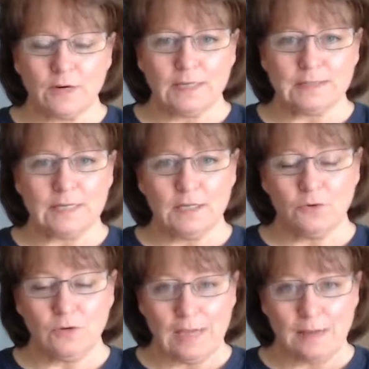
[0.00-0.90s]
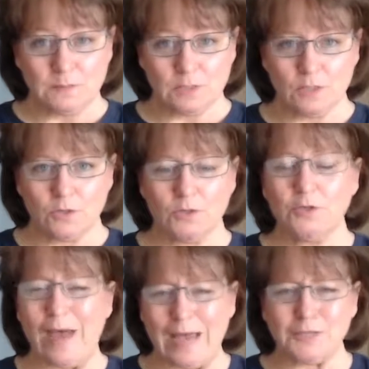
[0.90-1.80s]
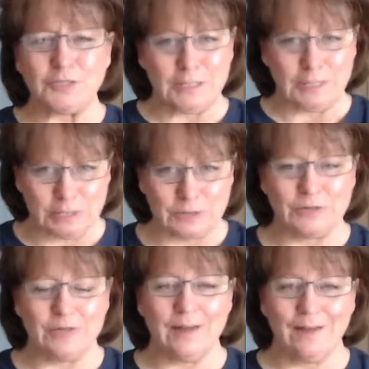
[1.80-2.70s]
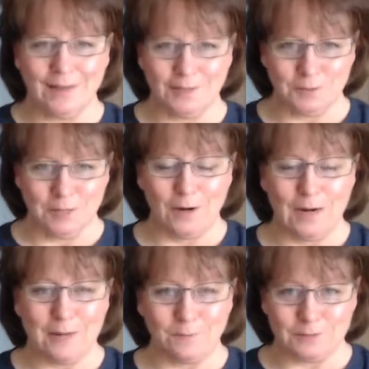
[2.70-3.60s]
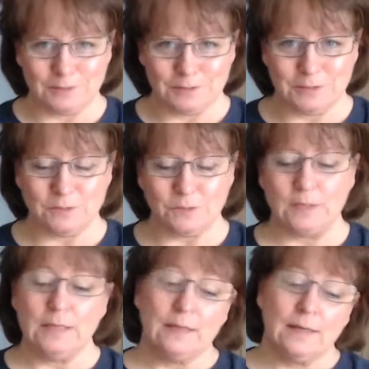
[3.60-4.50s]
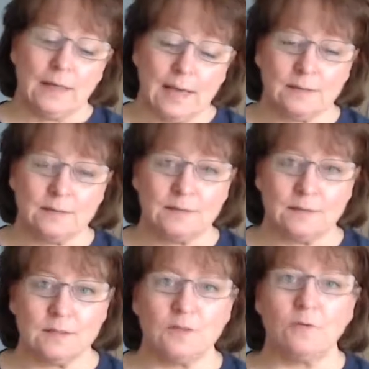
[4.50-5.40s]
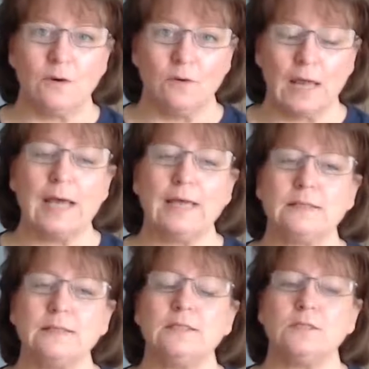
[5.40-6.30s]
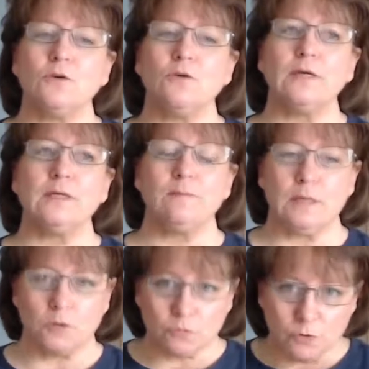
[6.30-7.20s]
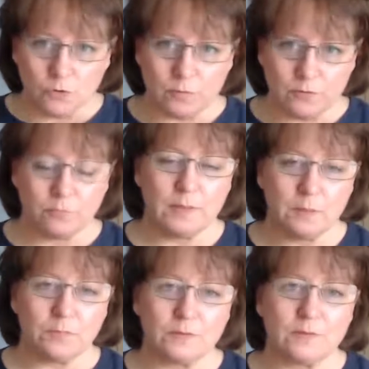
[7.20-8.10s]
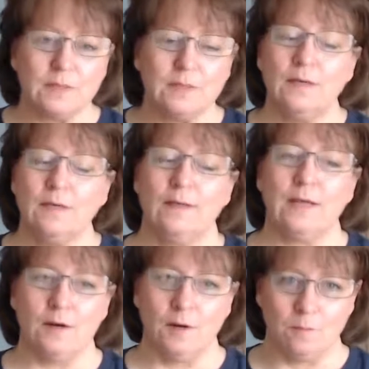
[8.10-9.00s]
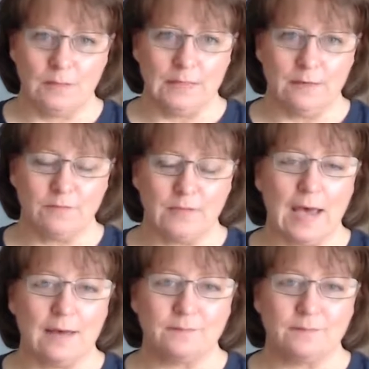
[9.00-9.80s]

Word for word: it is that you came to learn you actually learn and are able to do Hence the Grow Alliance is it going to be a group of people that all believe that.